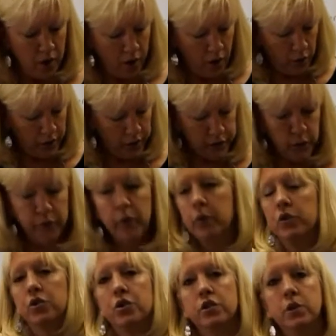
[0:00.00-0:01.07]
Okay, so if you will
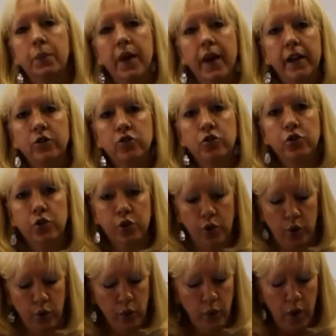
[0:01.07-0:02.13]
turn to page
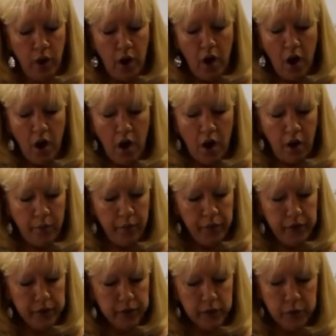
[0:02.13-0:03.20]
2,
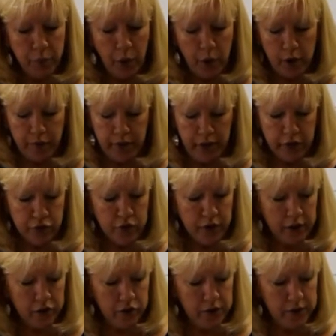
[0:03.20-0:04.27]
this is part of the
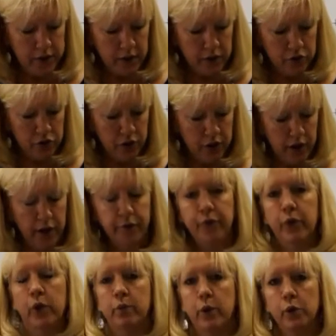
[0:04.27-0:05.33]
introduction section, and for
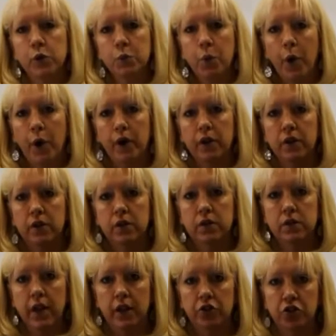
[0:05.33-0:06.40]
the most part this
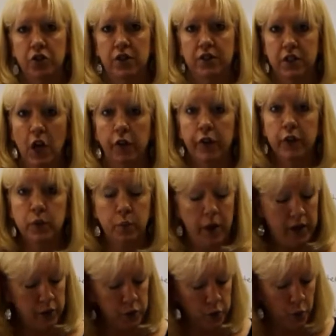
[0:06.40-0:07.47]
section is
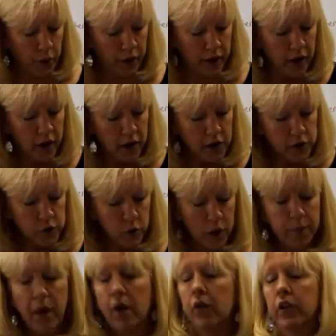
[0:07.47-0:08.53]
self-explanatory, so I'm
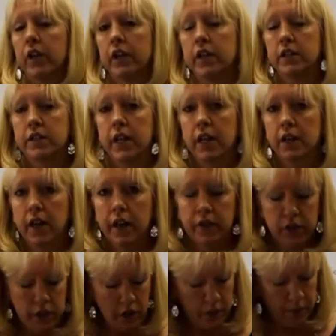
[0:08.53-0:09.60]
not really going to take a lot of
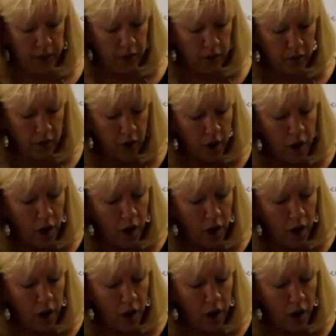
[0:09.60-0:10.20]
time here.